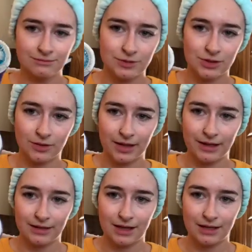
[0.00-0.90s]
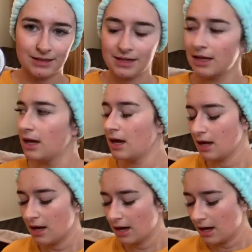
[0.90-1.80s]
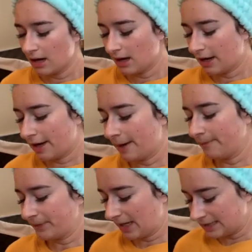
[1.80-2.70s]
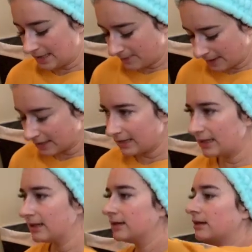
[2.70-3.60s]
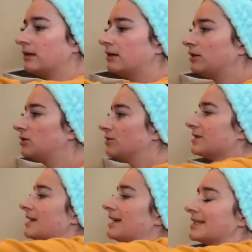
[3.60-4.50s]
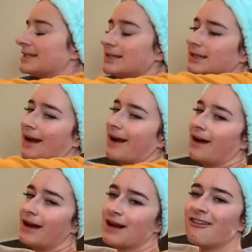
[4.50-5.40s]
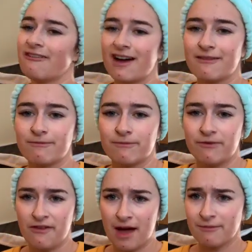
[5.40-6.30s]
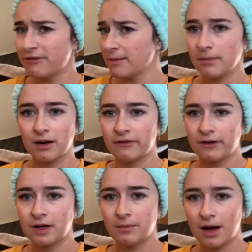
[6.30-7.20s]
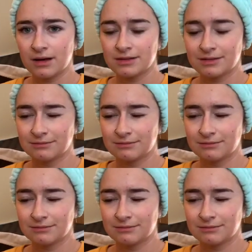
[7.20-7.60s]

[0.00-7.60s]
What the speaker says: So like that. I typically use this. I got in a FabFitFun box.